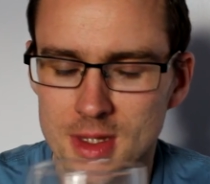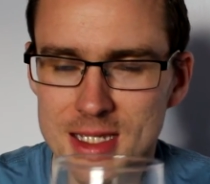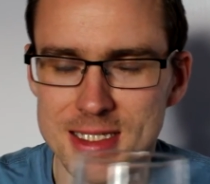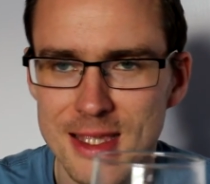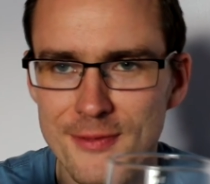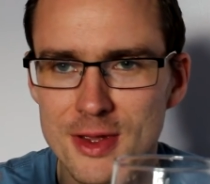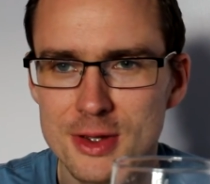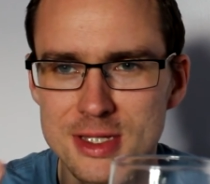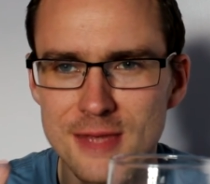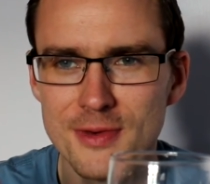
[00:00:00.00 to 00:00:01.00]
You
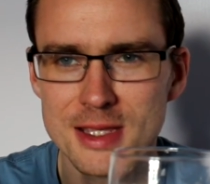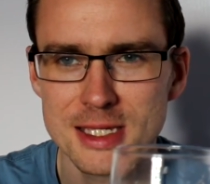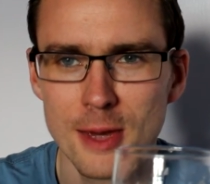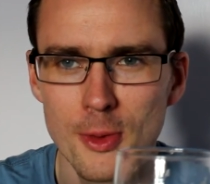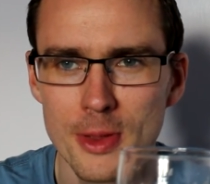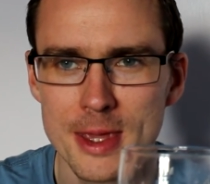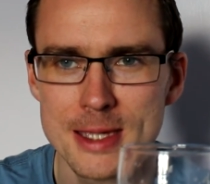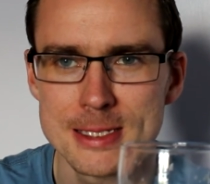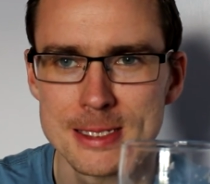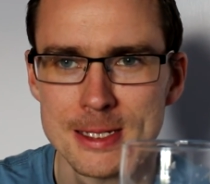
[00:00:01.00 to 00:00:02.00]
can definitely tell that
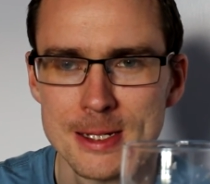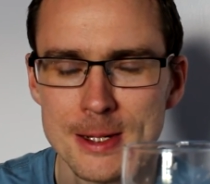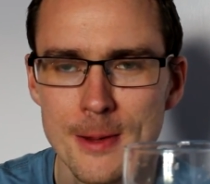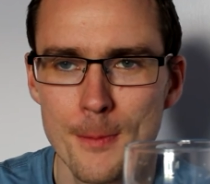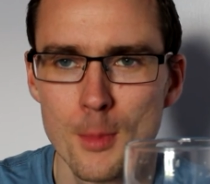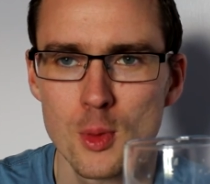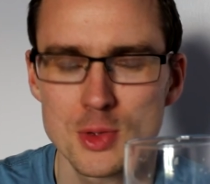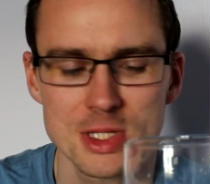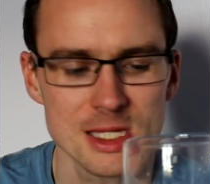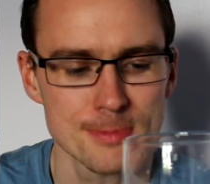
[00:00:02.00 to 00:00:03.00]
there's more
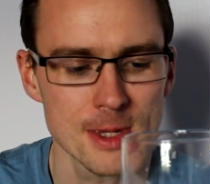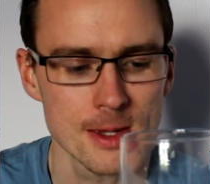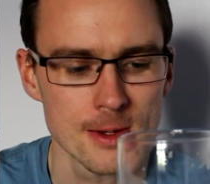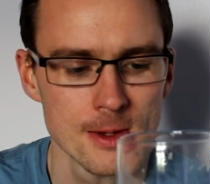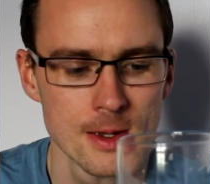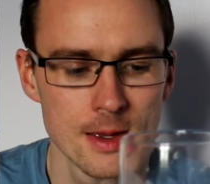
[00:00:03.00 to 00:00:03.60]
to this beer,